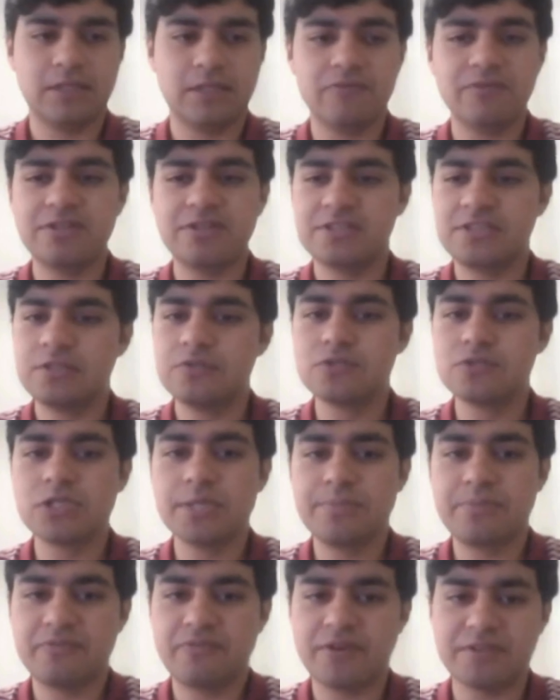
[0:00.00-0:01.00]
which is
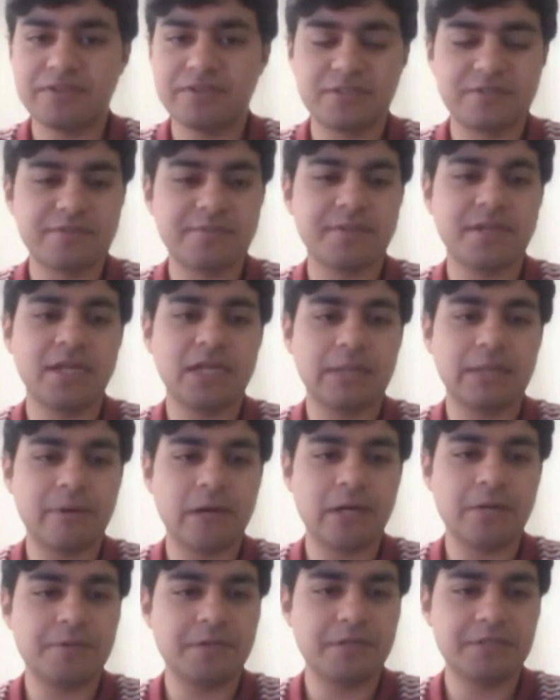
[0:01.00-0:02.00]
usually professors from that
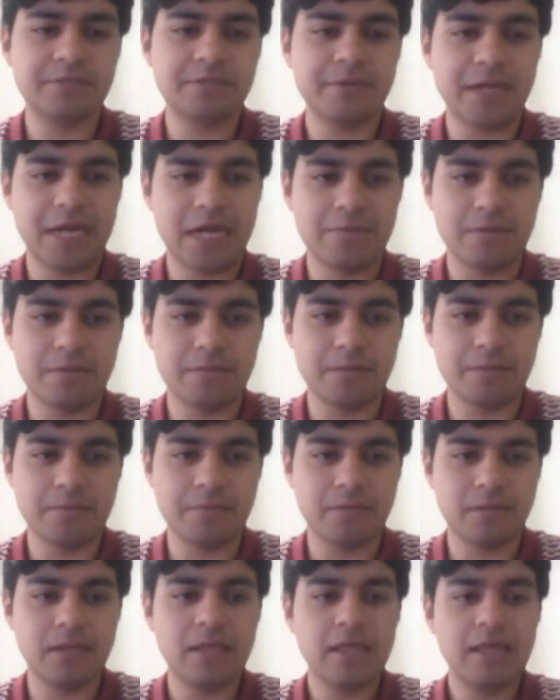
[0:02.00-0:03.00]
department and some admin
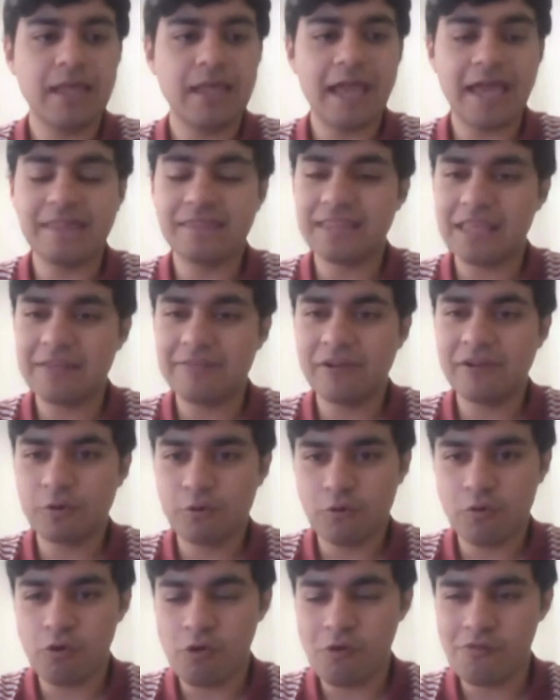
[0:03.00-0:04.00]
people. And they will
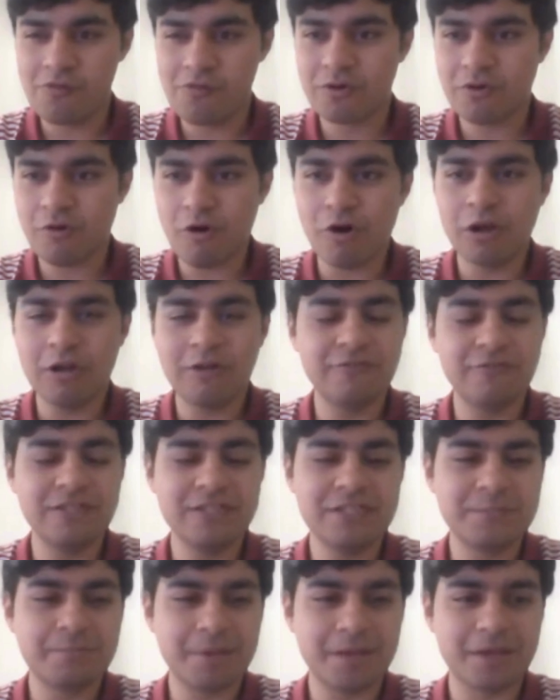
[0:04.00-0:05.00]
go over all of
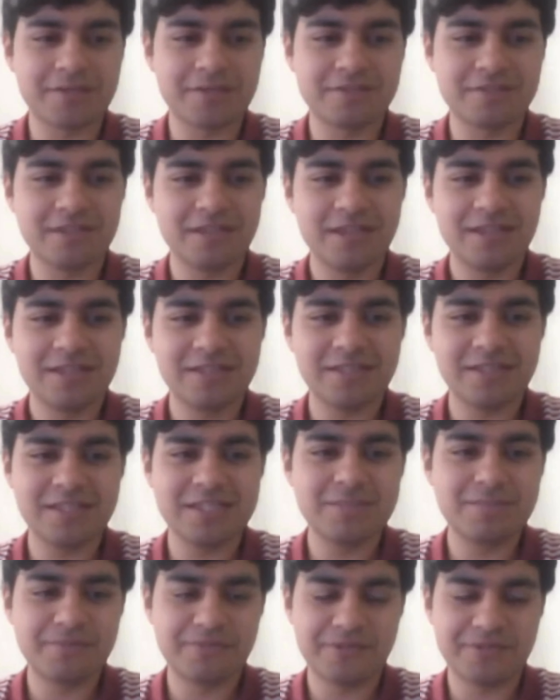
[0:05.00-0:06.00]
these picks that
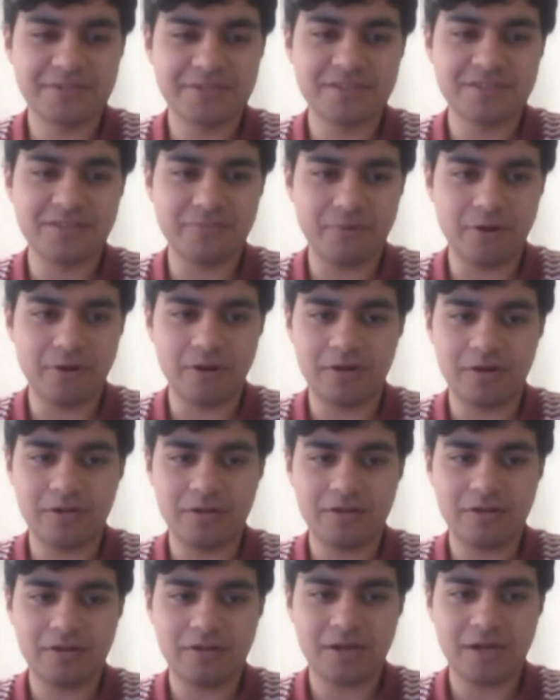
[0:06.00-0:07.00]
these professors have brought,
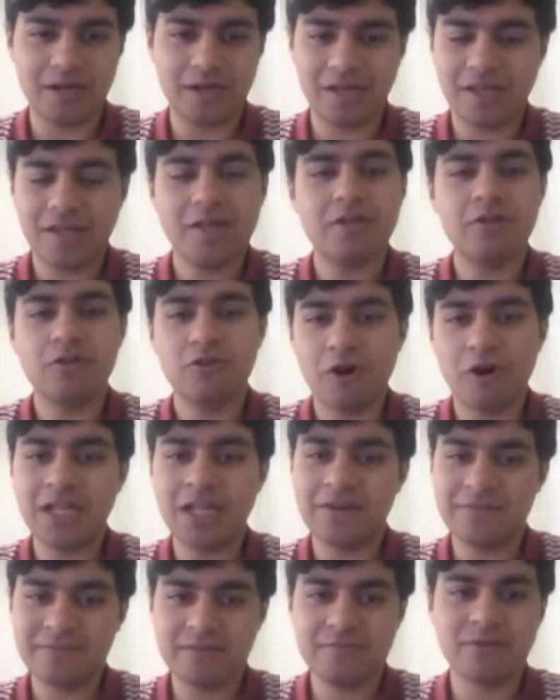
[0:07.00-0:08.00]
right? Not
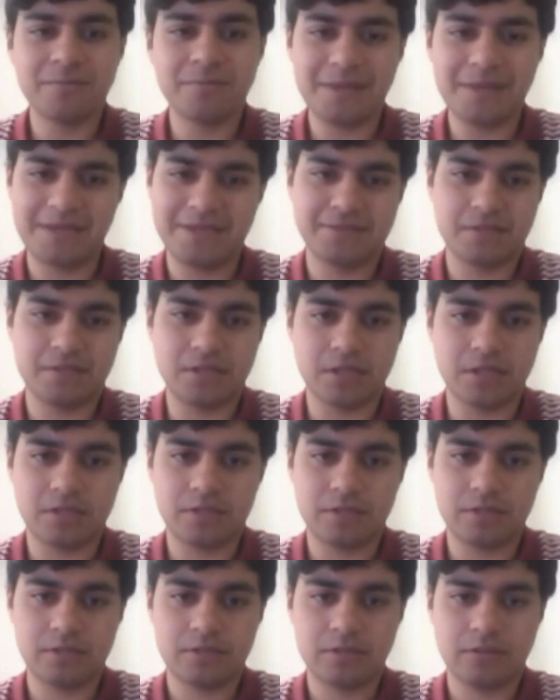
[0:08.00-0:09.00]
everyone makes the cut,
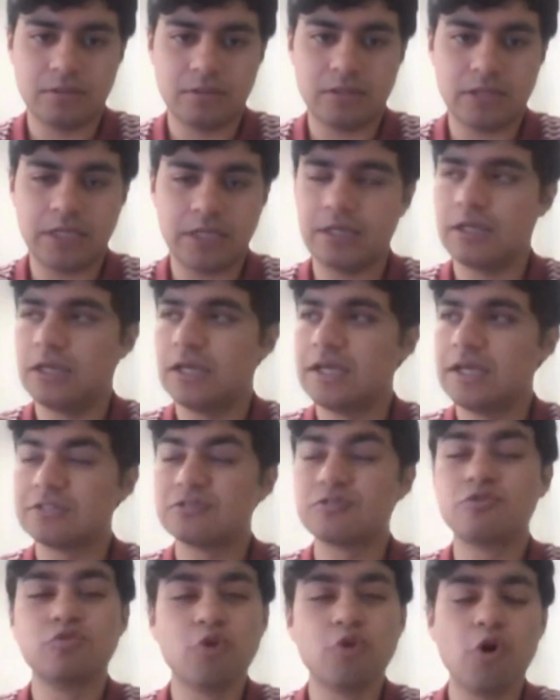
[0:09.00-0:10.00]
right?
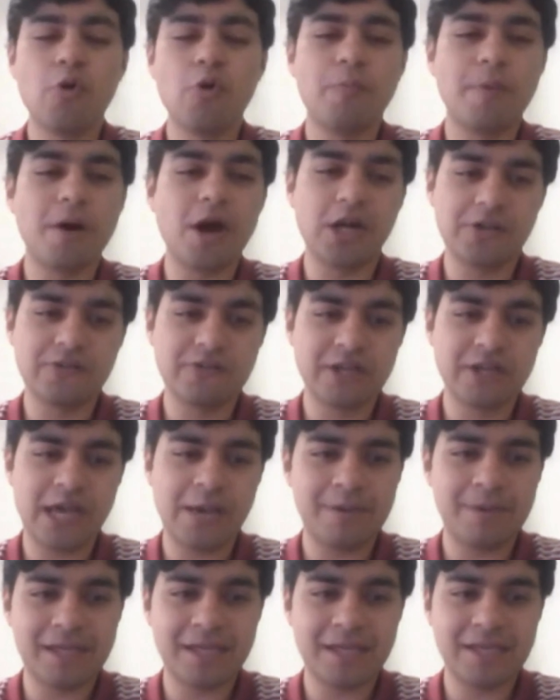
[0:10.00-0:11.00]
So no part of your
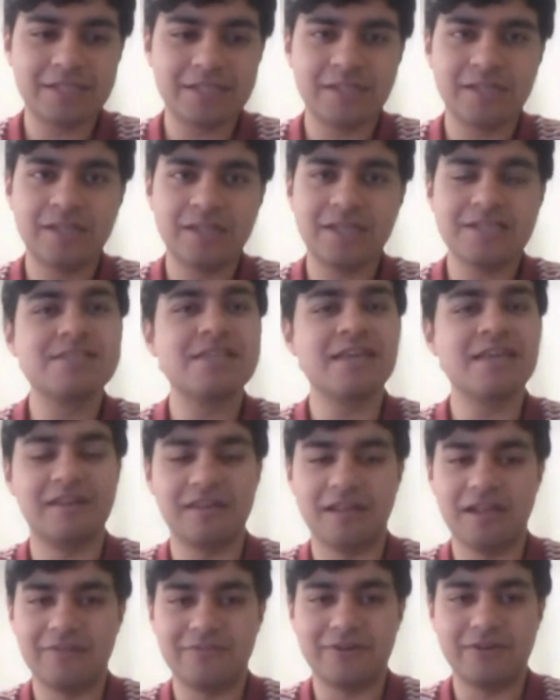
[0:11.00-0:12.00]
application is
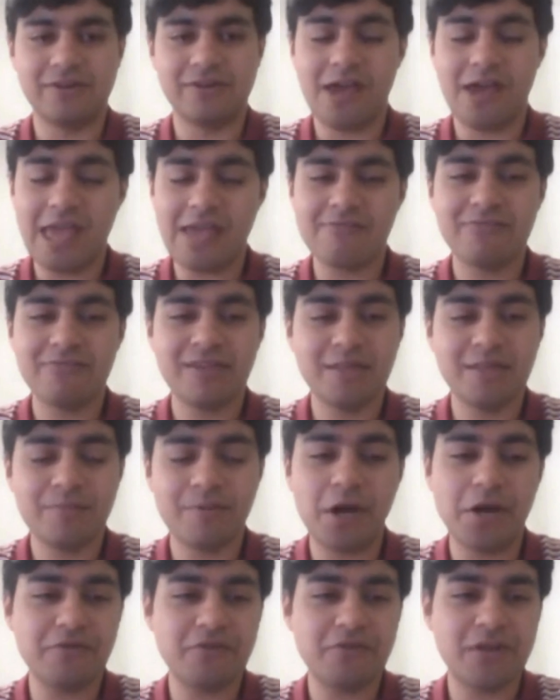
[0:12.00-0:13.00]
irrelevant. Every
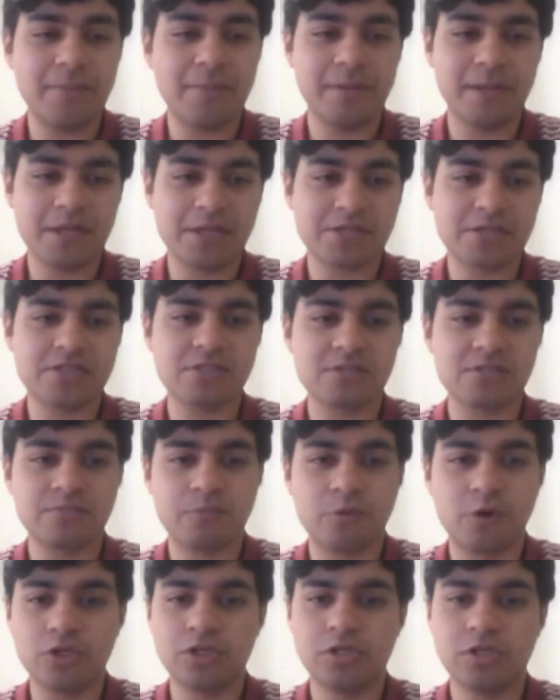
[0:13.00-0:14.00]
part of your application is
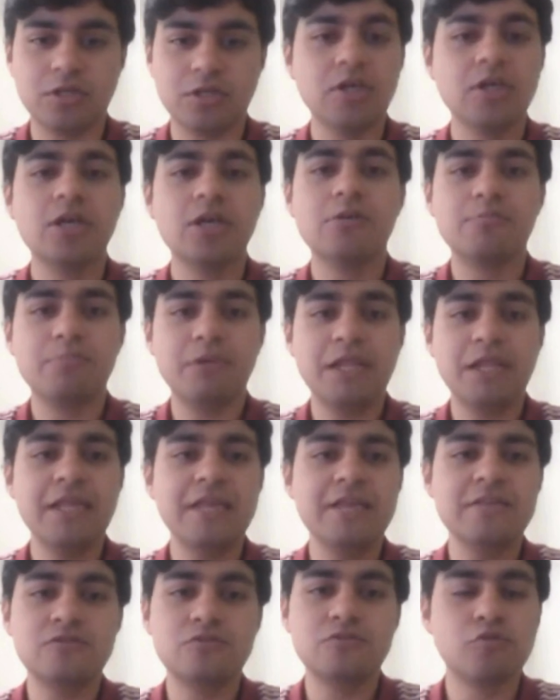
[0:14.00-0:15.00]
important.
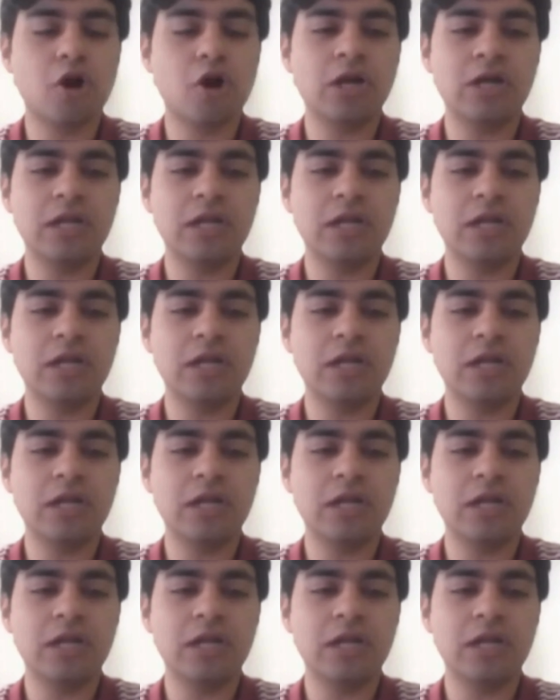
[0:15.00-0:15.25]
please do not